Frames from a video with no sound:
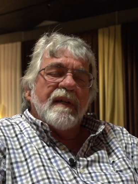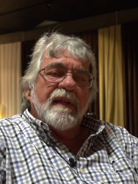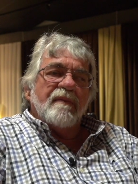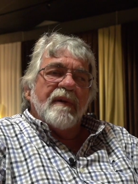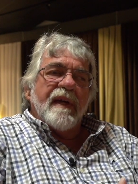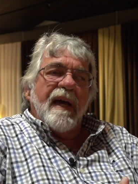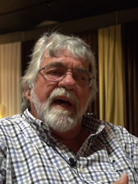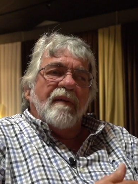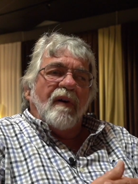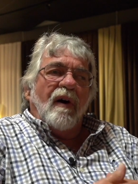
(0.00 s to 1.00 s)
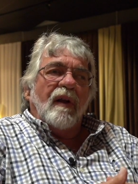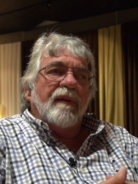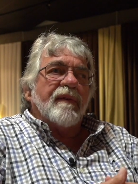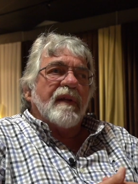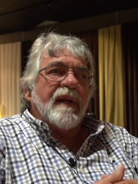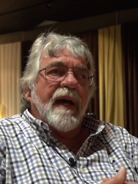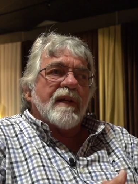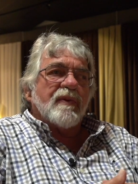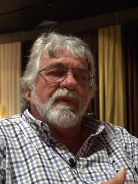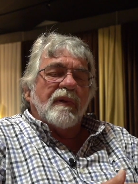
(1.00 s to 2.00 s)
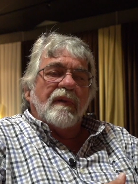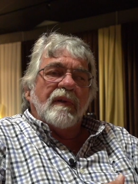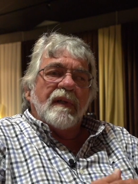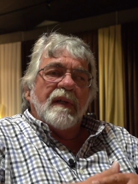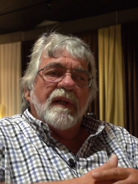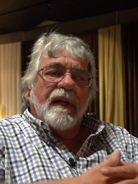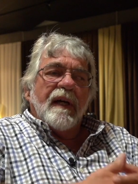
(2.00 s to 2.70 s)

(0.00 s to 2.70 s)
that we have all of the natural